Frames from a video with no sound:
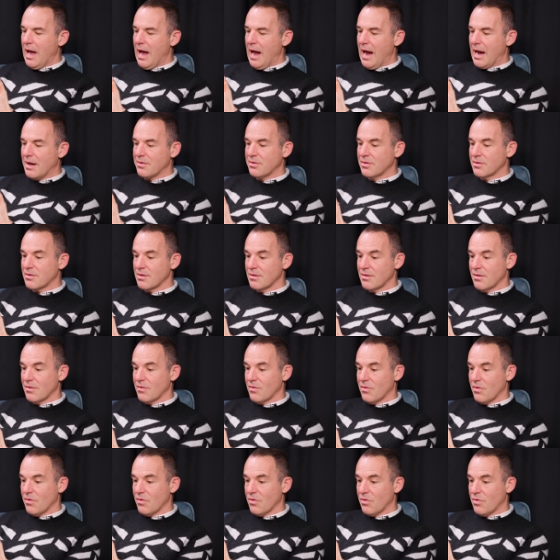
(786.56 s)
And
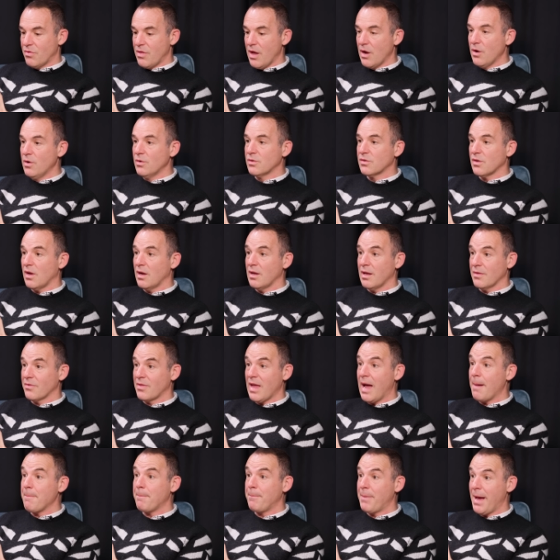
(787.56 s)
those are
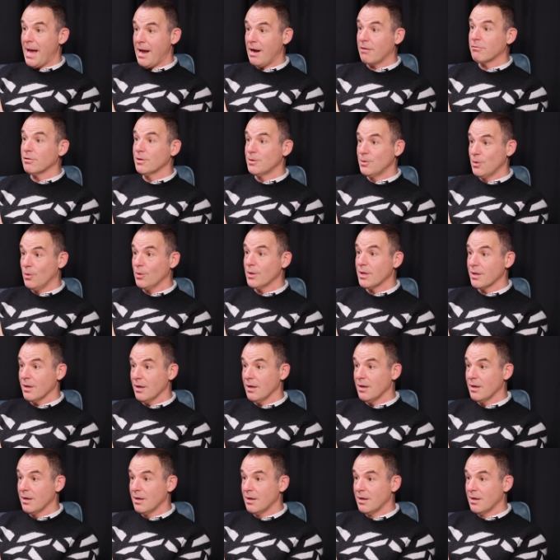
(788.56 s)
that
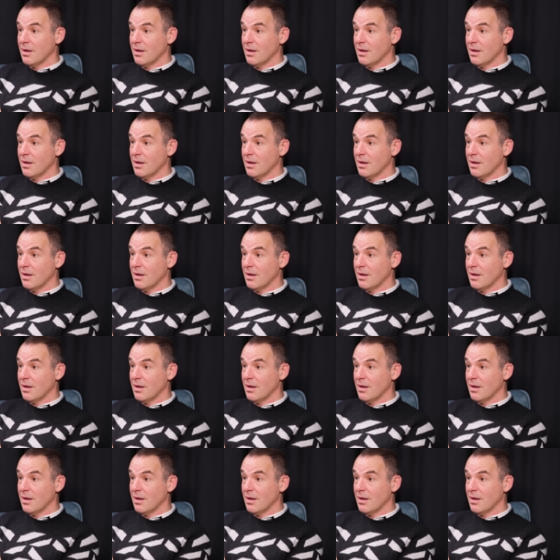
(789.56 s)
paranoia.